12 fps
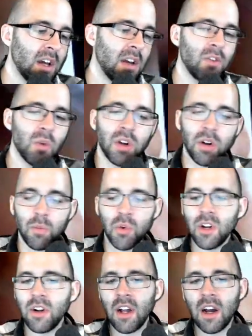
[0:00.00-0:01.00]
If you wanted to
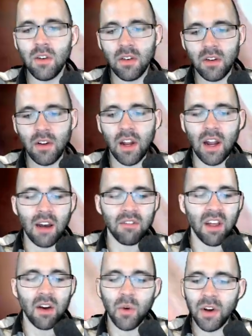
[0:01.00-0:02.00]
print it out and have
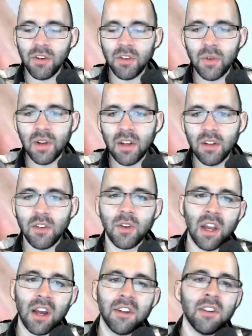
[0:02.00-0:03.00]
that while you're doing it, you
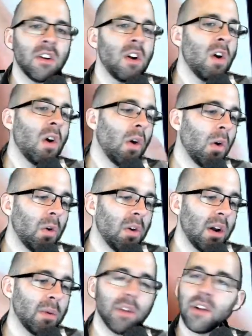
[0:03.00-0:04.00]
can. Or
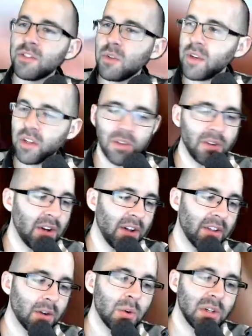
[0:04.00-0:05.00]
I will also include it
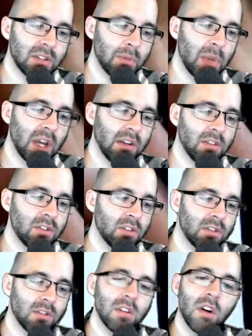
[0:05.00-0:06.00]
on the quiz
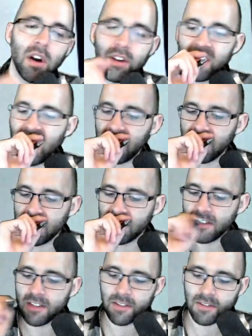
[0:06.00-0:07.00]
page on
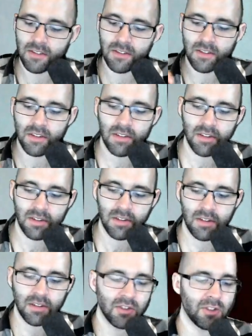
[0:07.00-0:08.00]
Canvas,
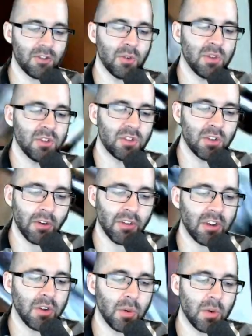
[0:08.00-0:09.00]
just to ensure
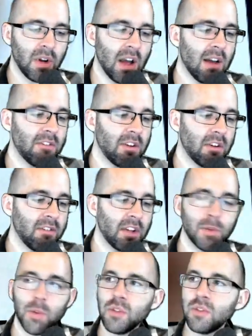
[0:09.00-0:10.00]
that you have it
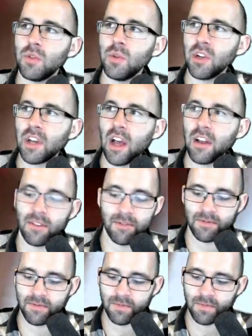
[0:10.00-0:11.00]
available to look at.
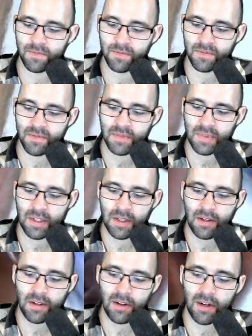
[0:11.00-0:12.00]

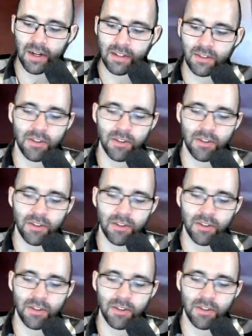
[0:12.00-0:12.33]
All right,